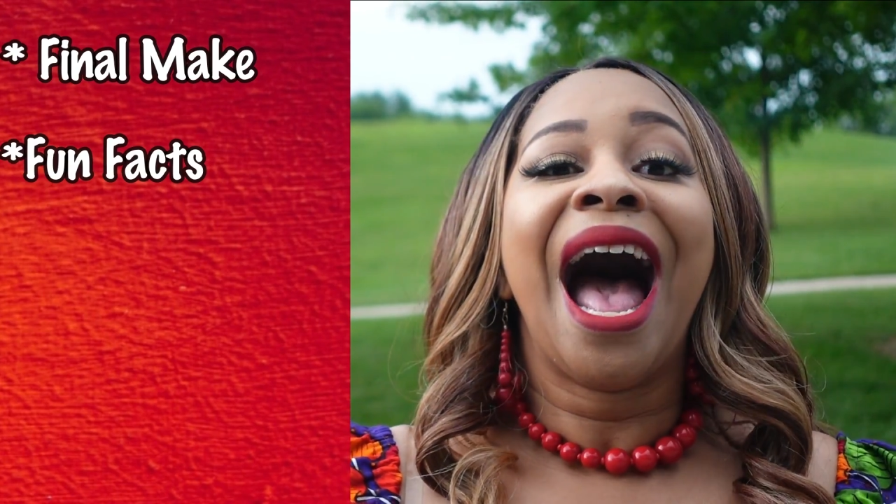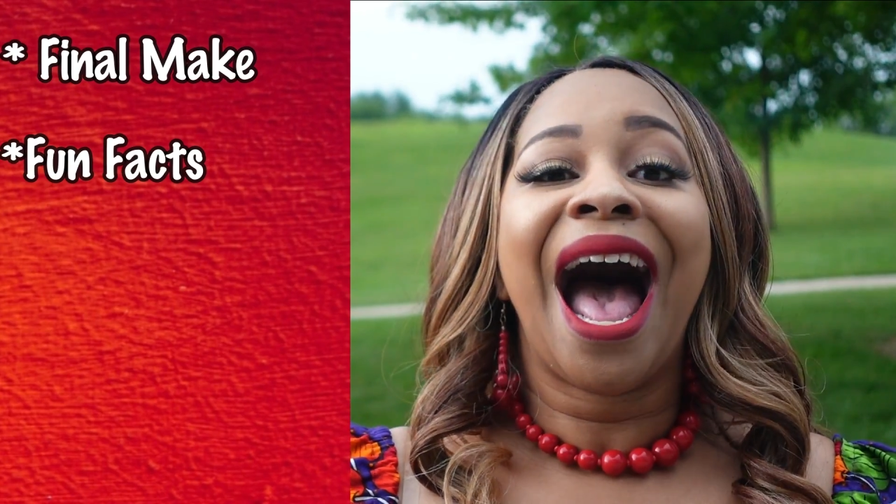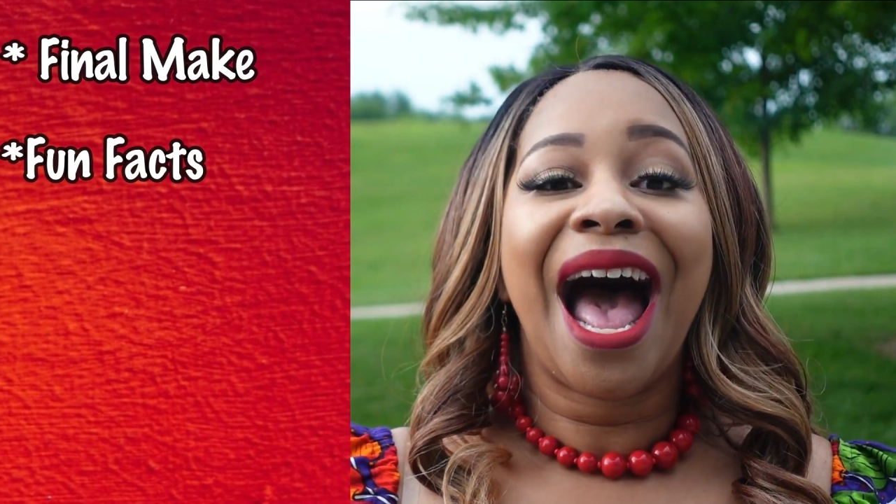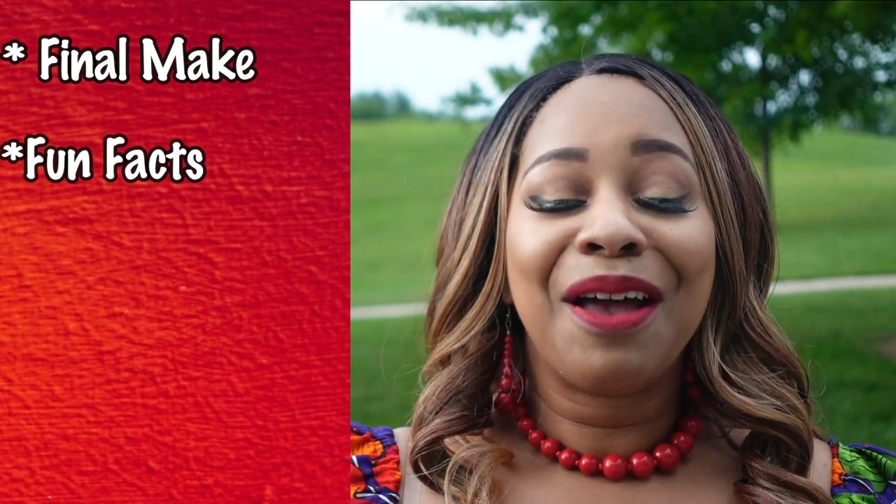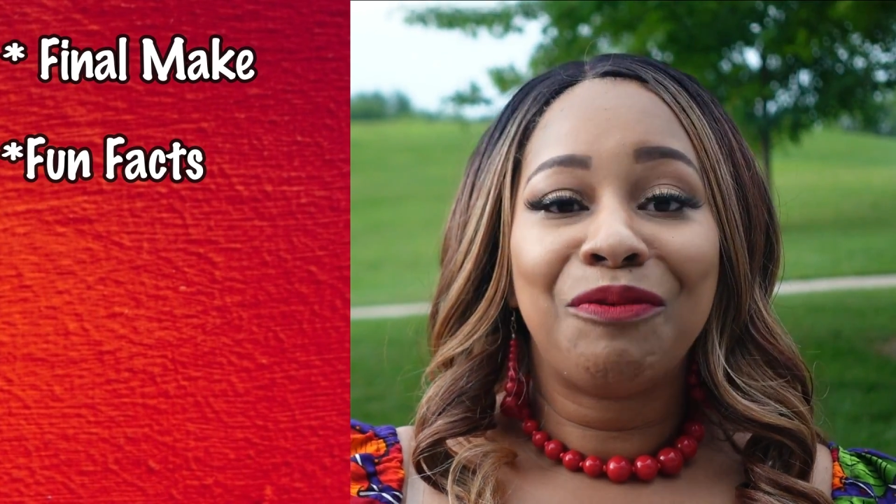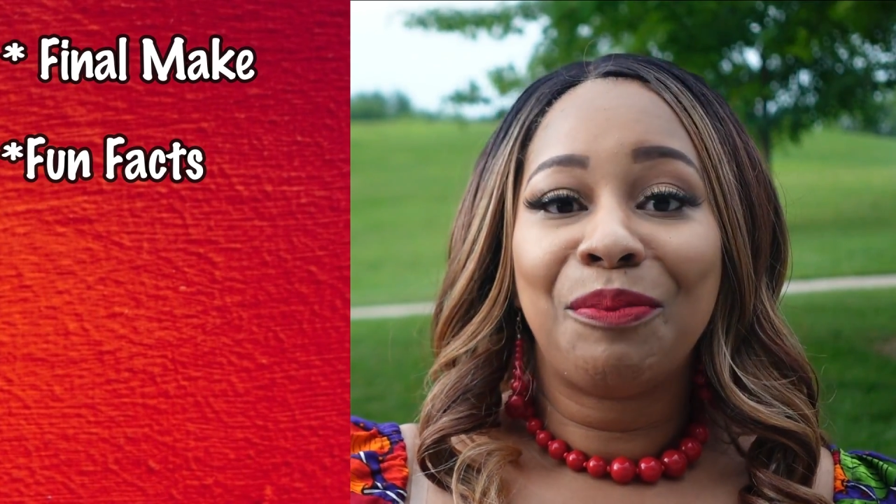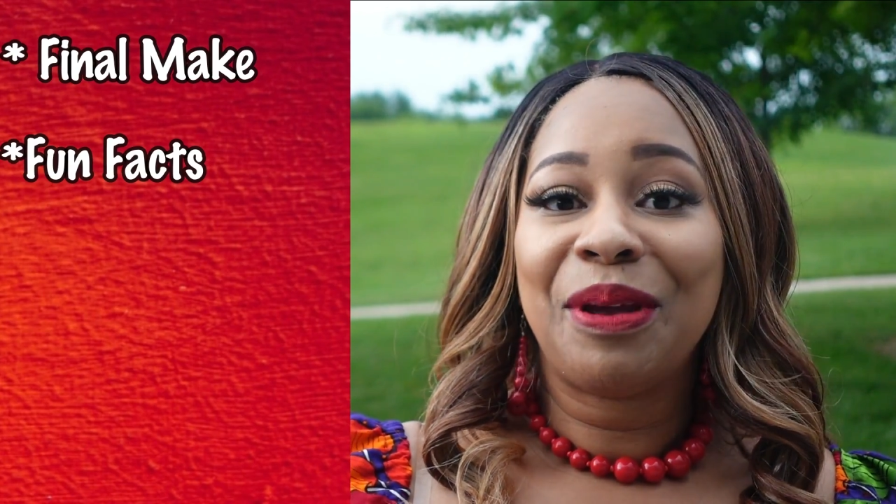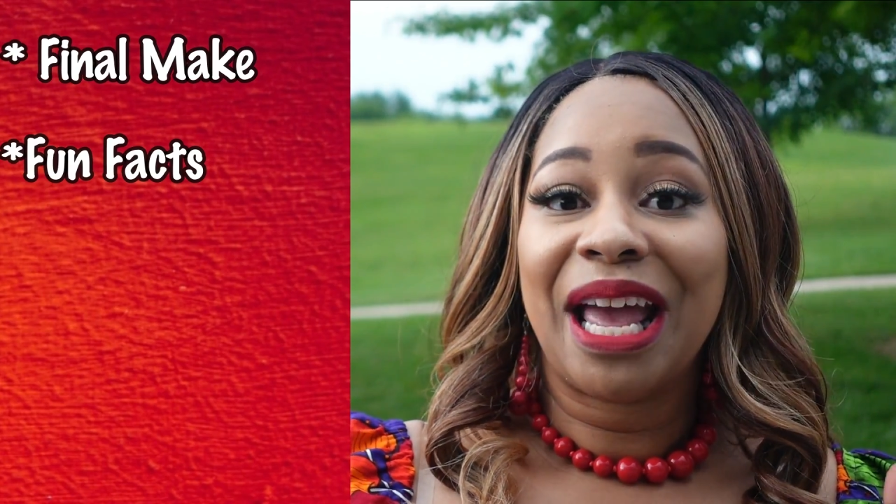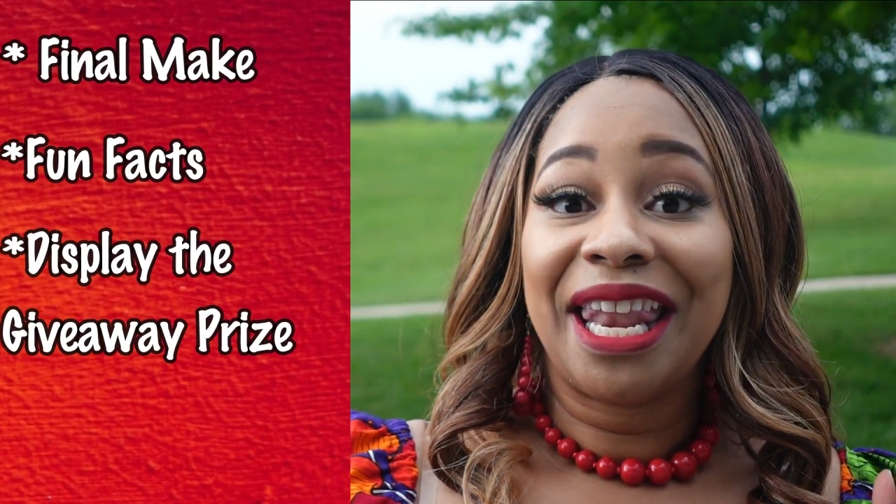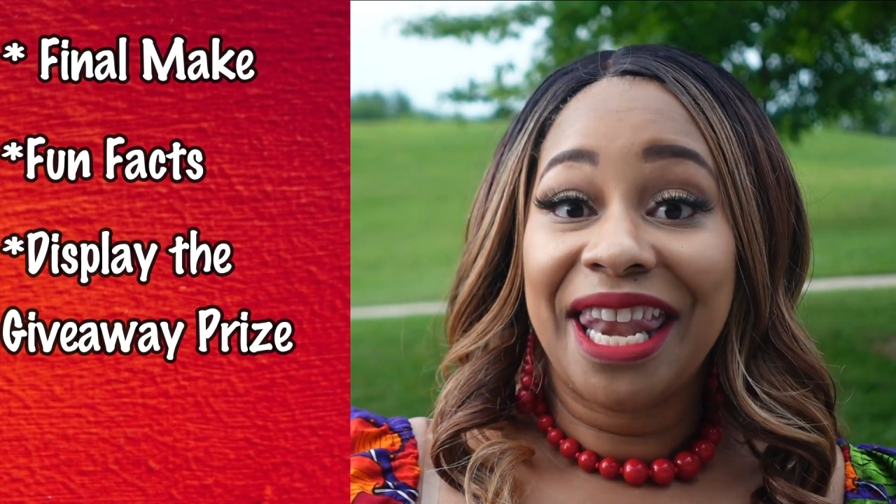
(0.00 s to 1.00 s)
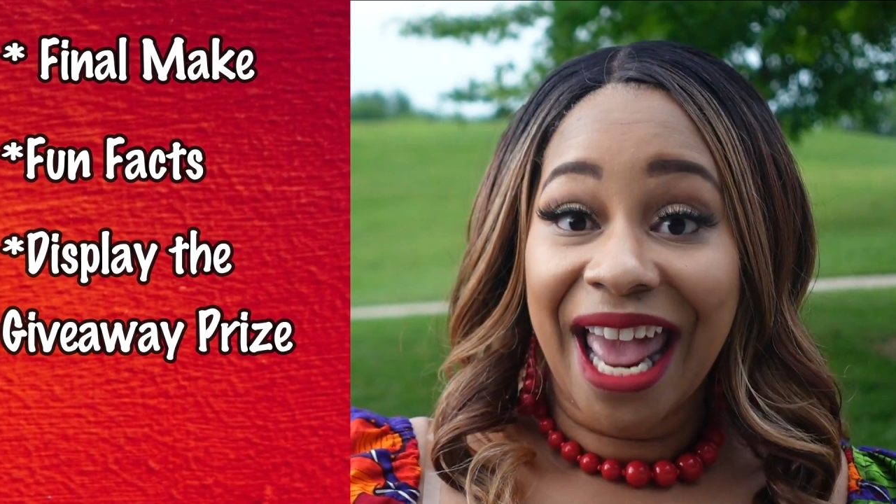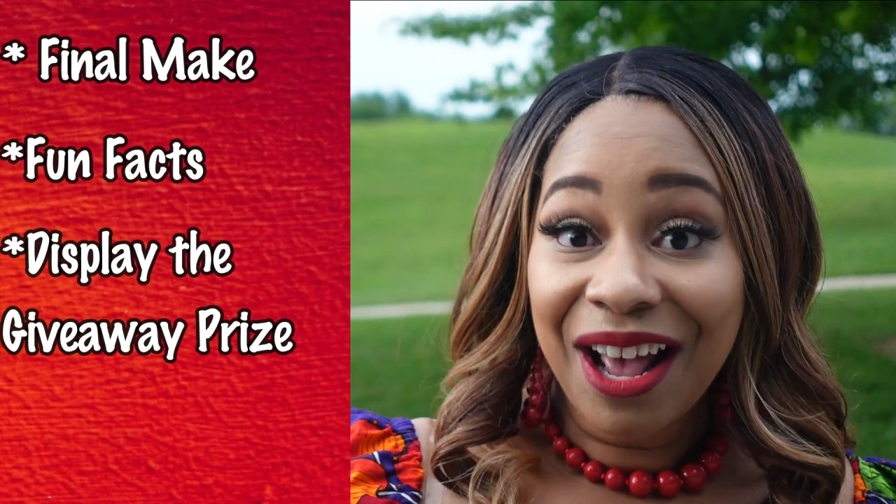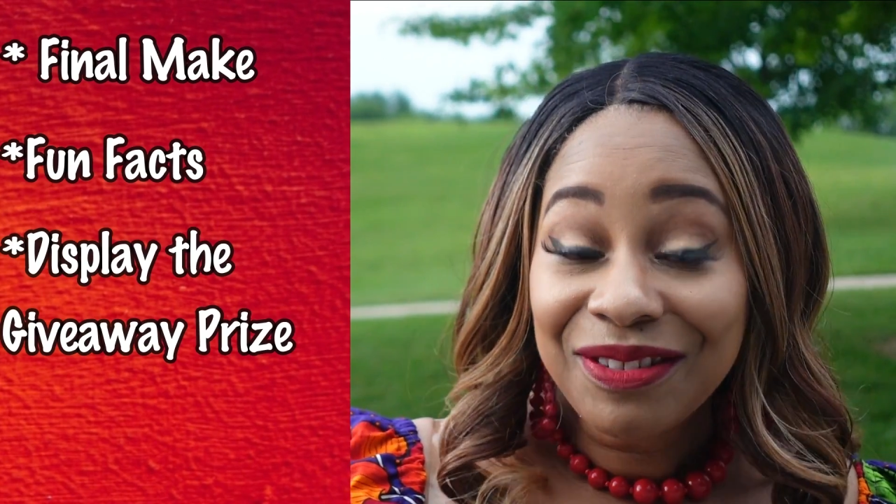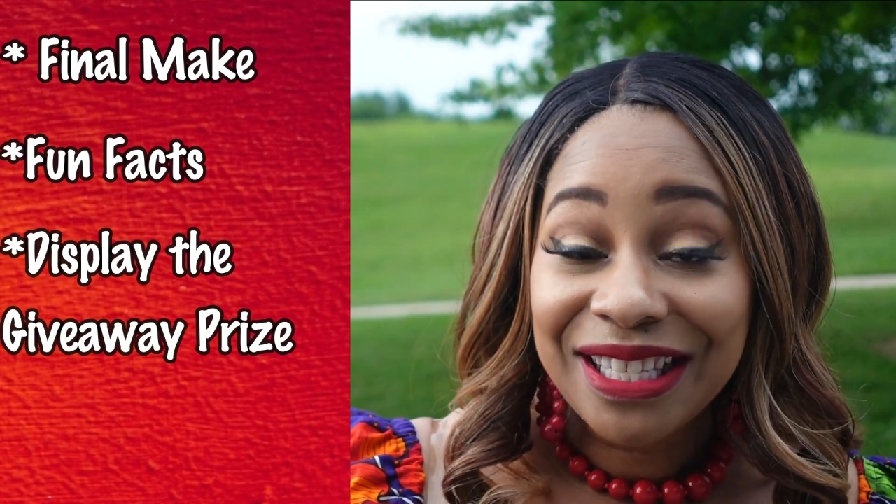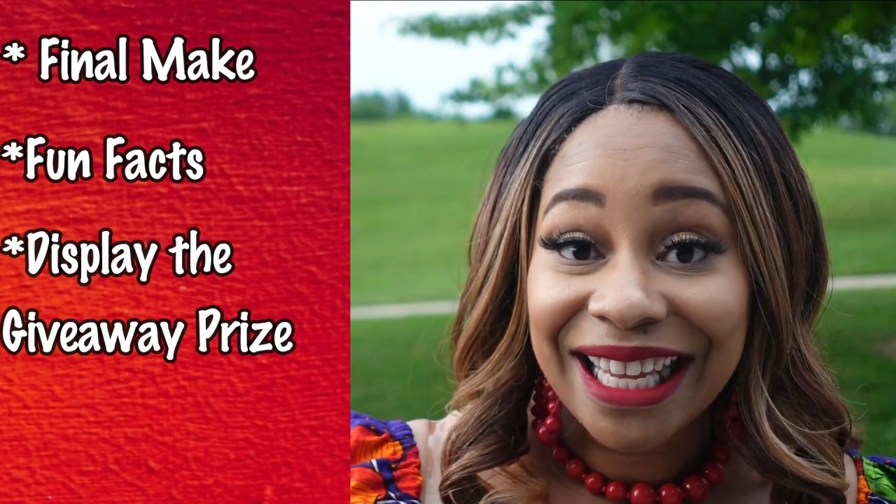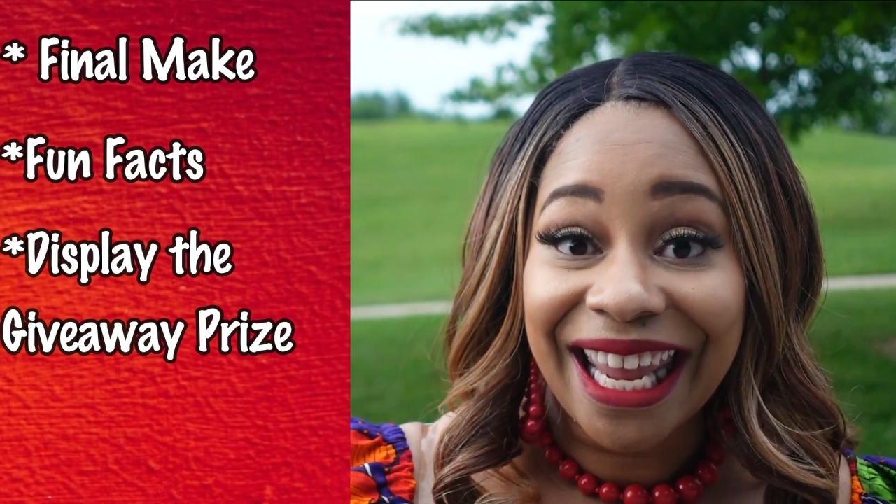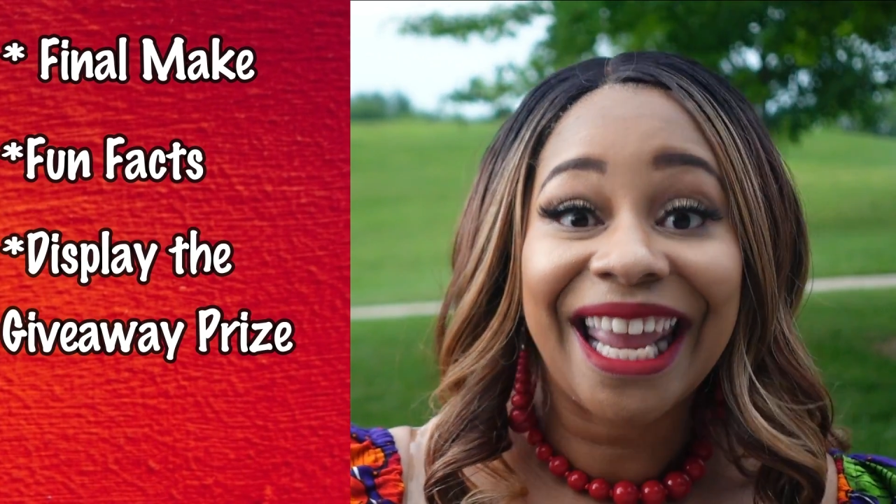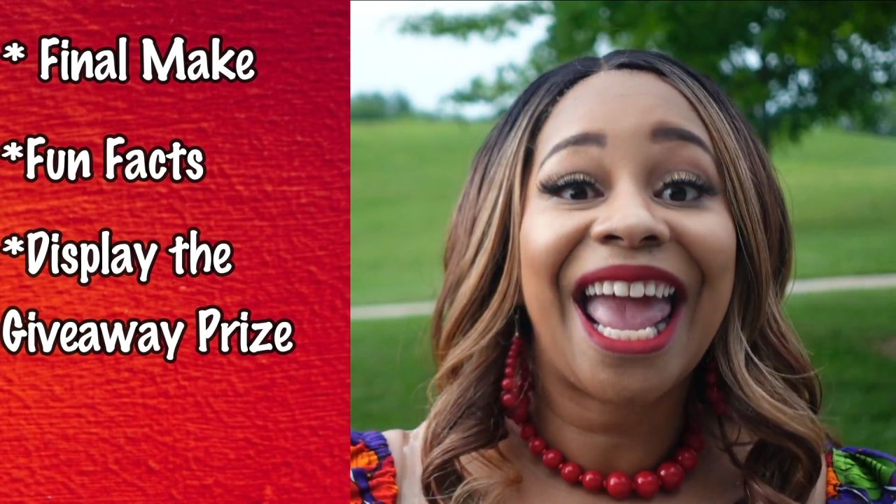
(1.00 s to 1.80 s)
I will be announcing